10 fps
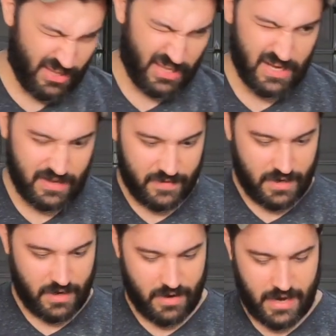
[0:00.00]
get in
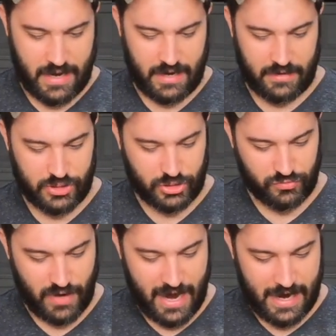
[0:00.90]
there and
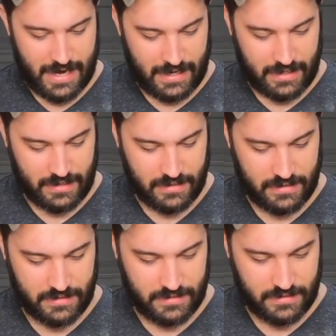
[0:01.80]
try
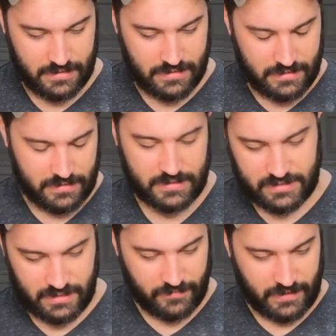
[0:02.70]
to
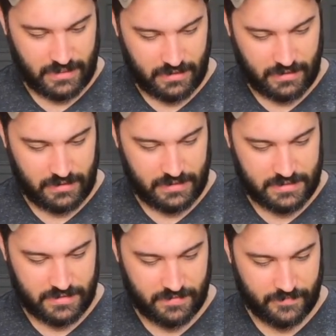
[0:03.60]
see if we can get
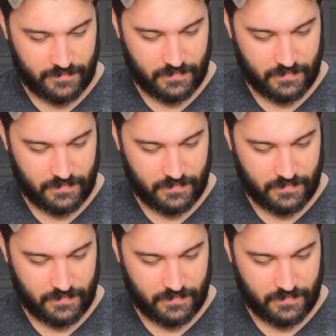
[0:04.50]
some